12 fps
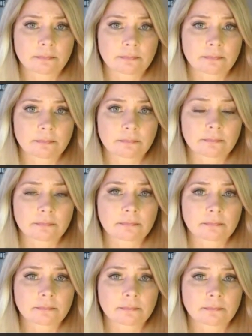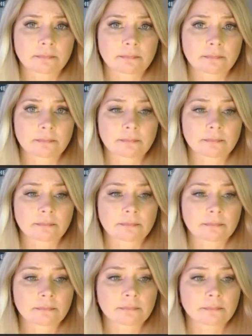
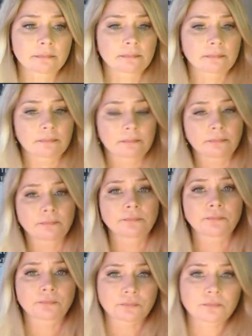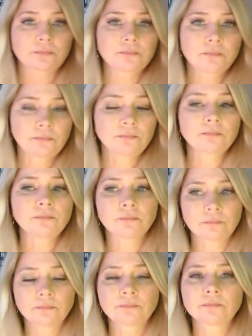
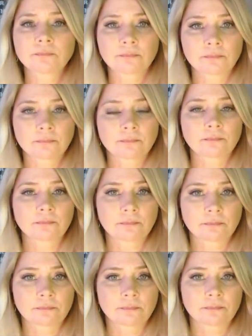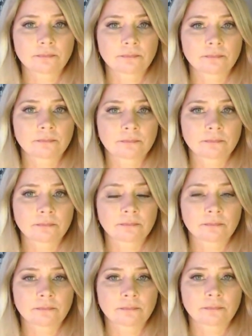
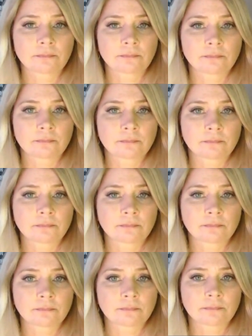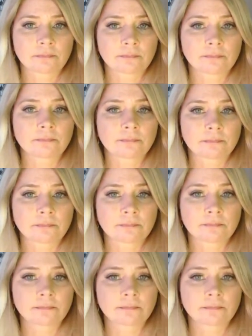(not speaking)